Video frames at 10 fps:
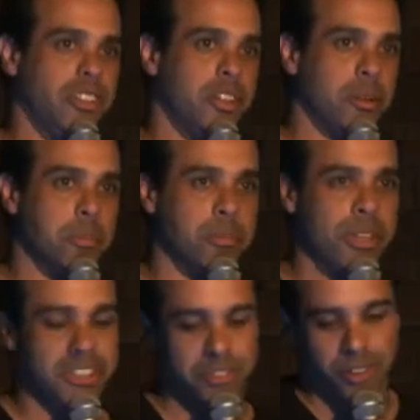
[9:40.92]
the
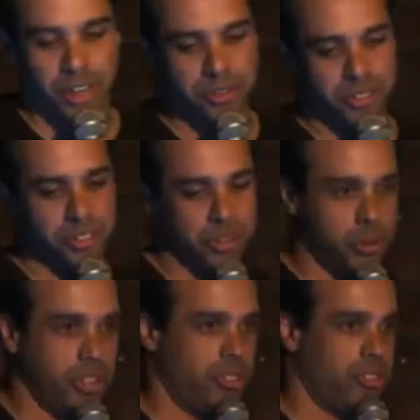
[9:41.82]
middle ground,
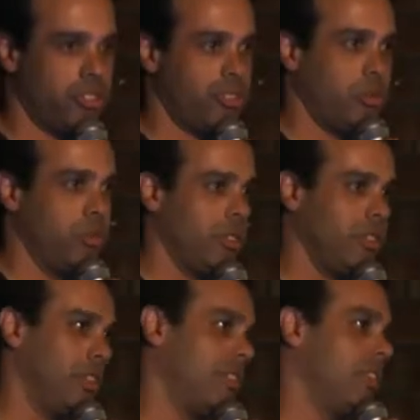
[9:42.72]
which
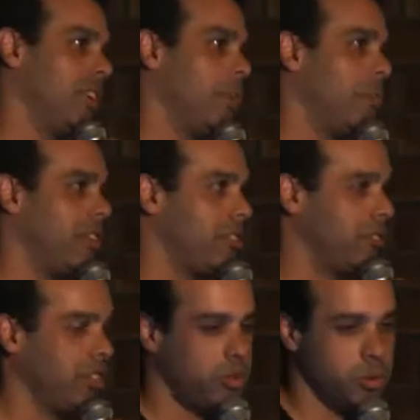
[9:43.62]
is the best
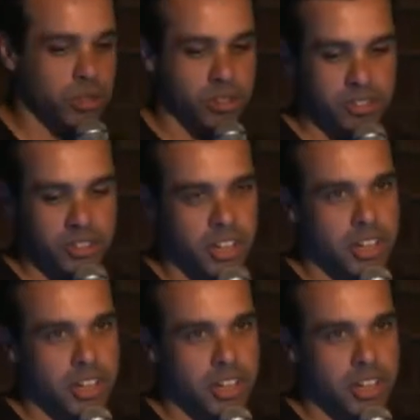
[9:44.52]
of the two worlds.